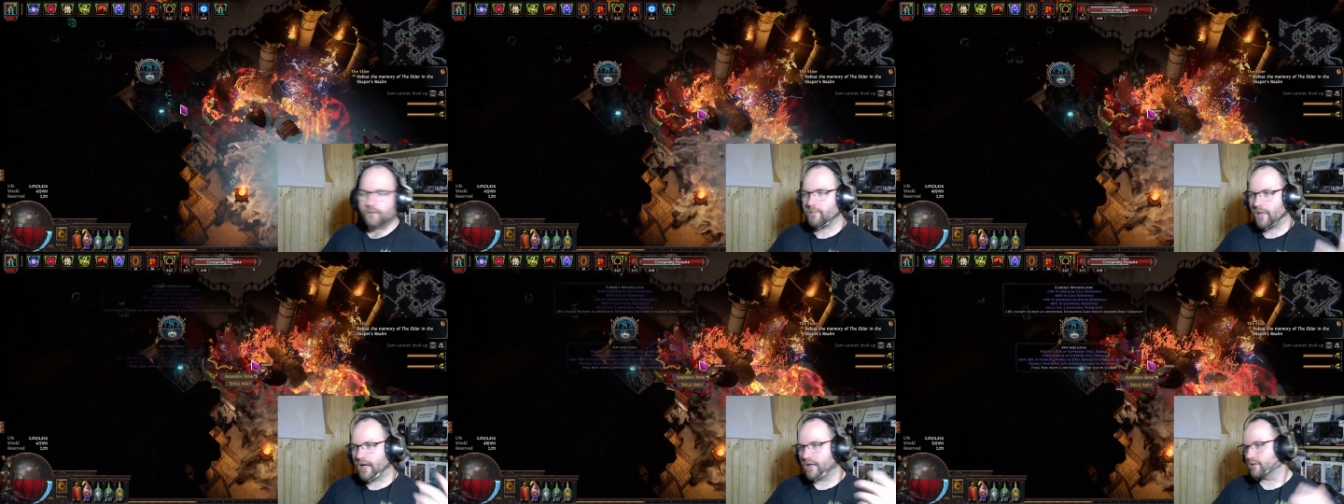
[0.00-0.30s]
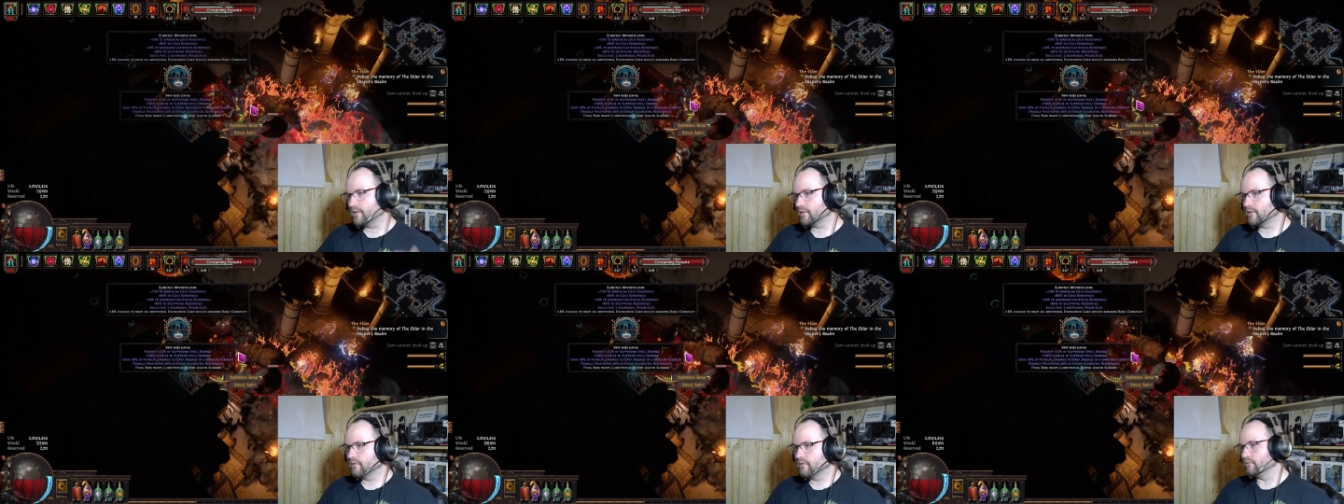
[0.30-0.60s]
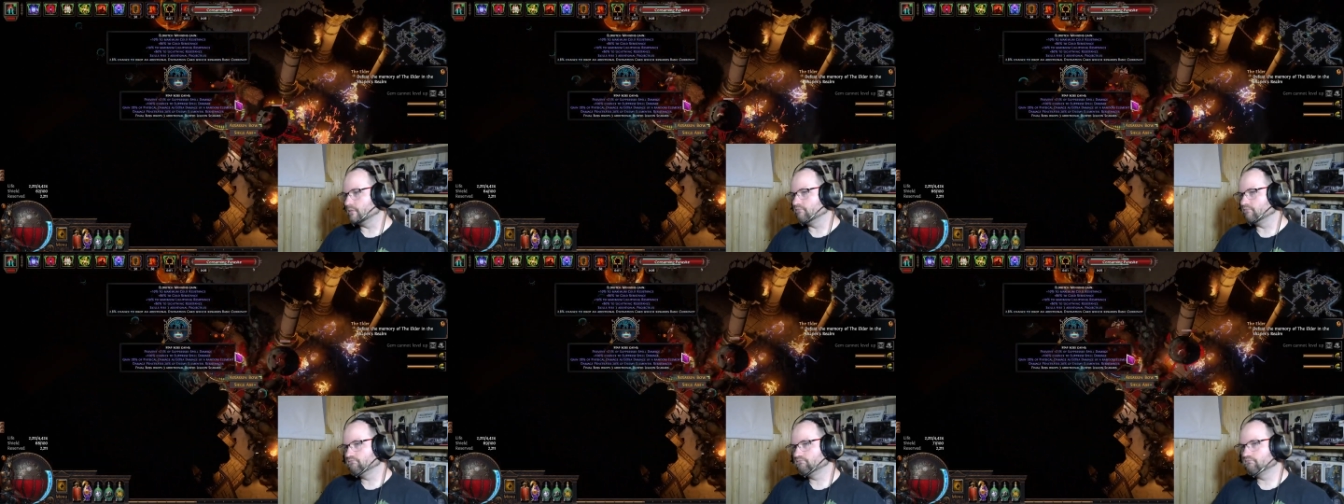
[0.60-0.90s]
Might
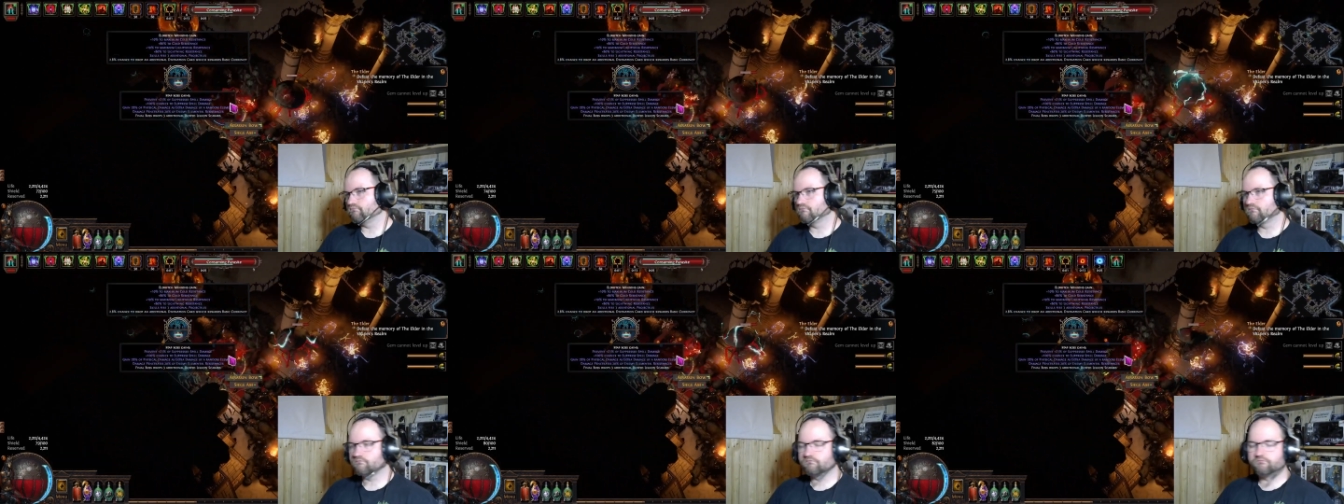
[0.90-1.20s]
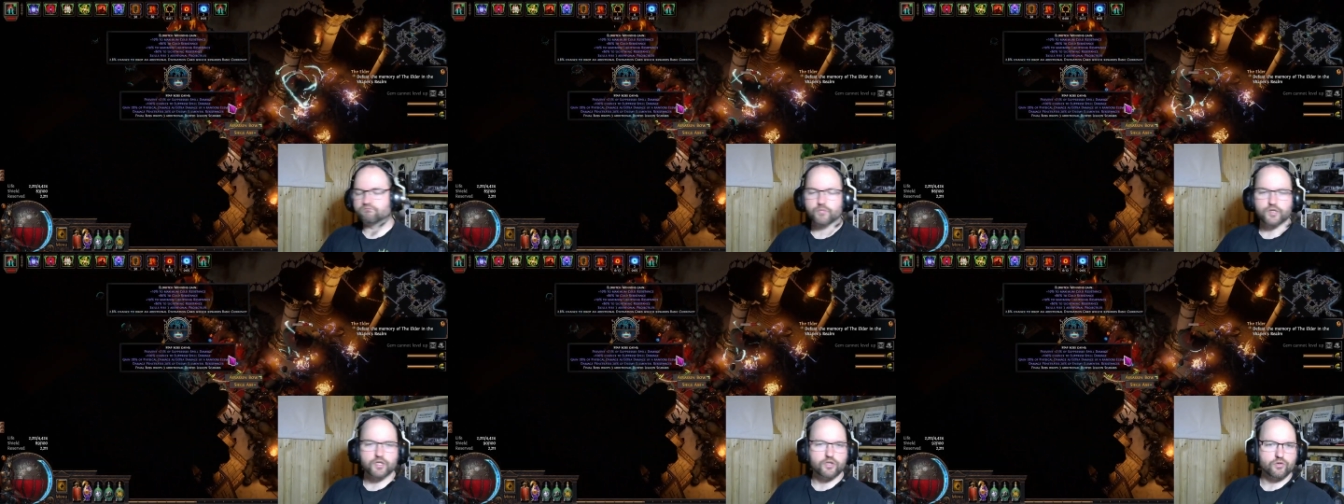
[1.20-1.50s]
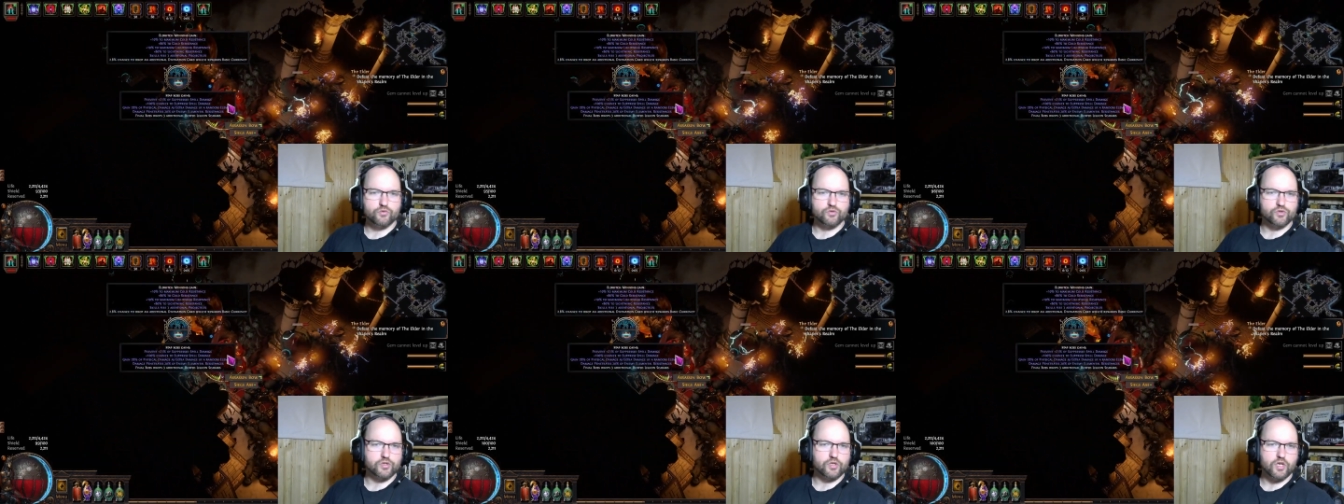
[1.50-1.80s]
be
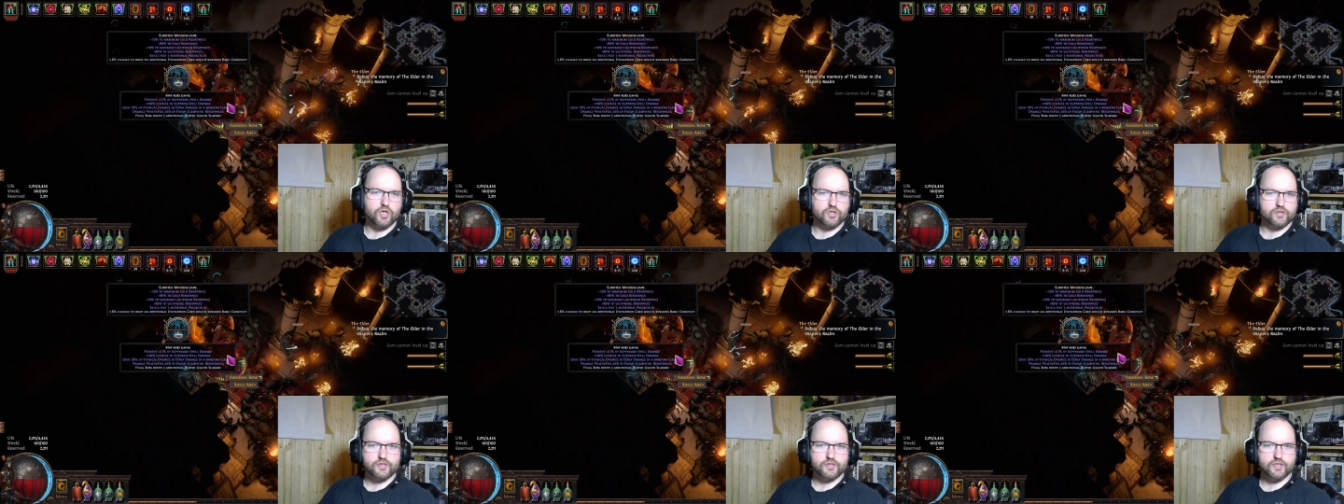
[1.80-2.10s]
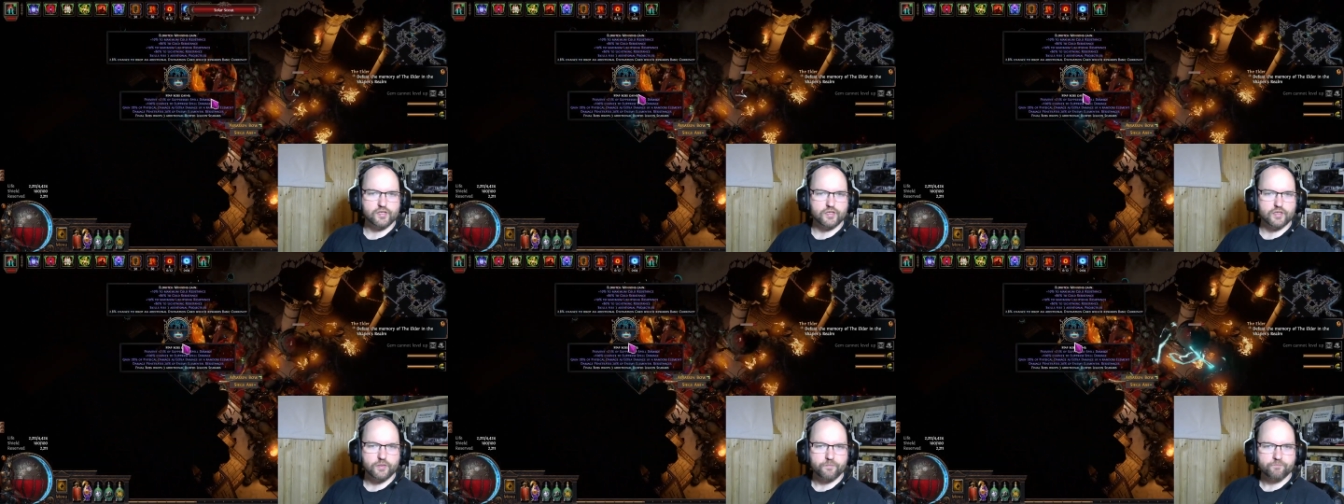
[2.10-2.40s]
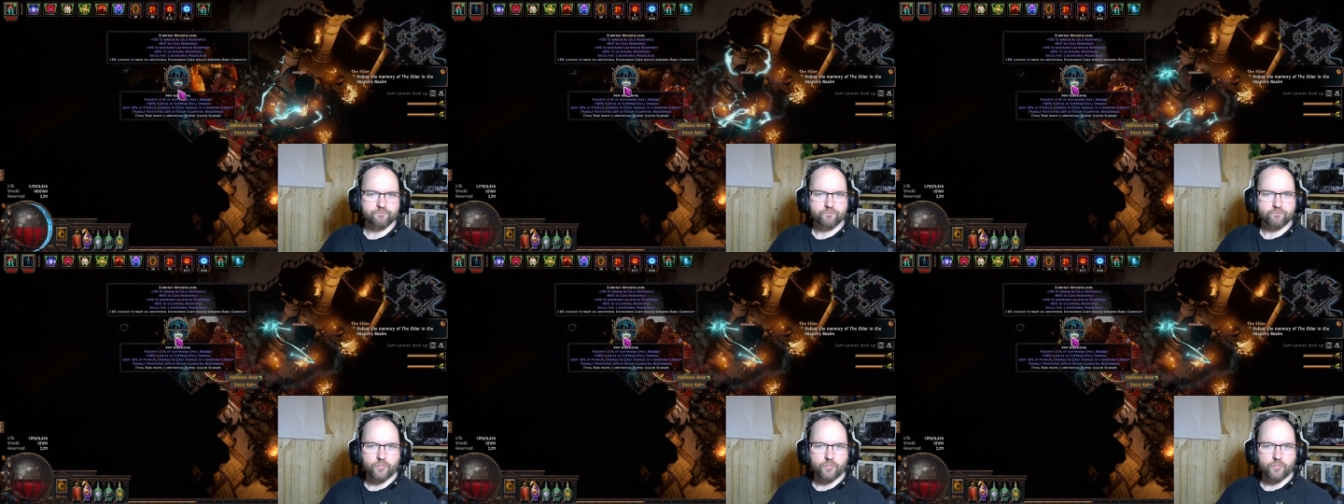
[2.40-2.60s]
used a lot still.